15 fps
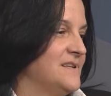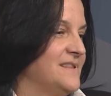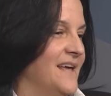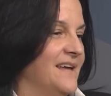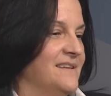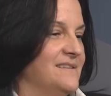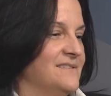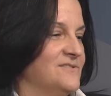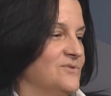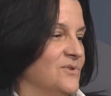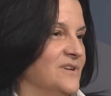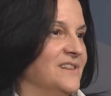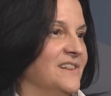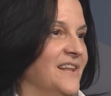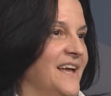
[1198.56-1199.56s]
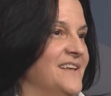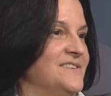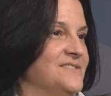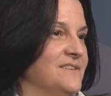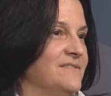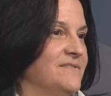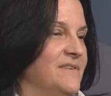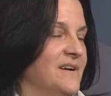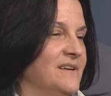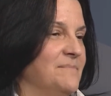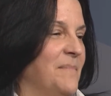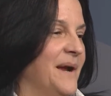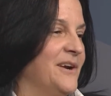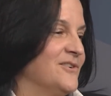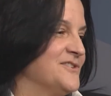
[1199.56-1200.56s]
that sort of lens of a
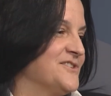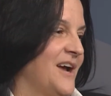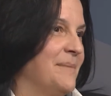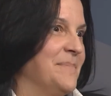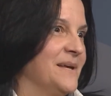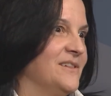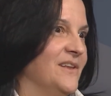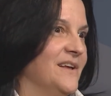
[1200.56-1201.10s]
microscopic